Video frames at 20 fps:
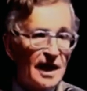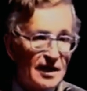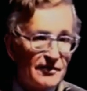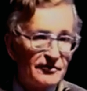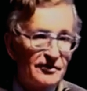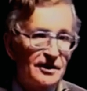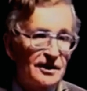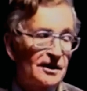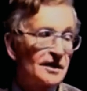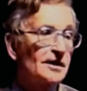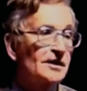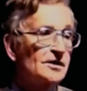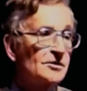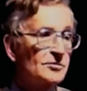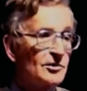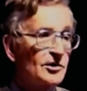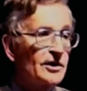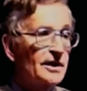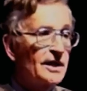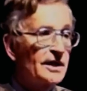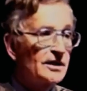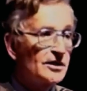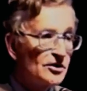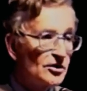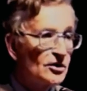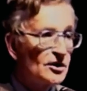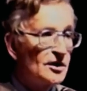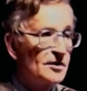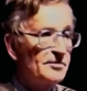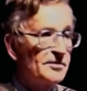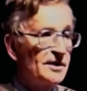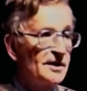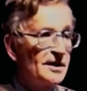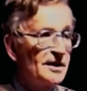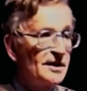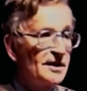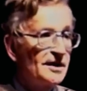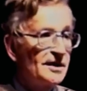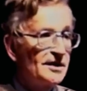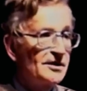Africa exploiting
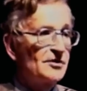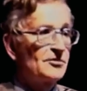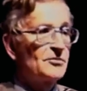Europe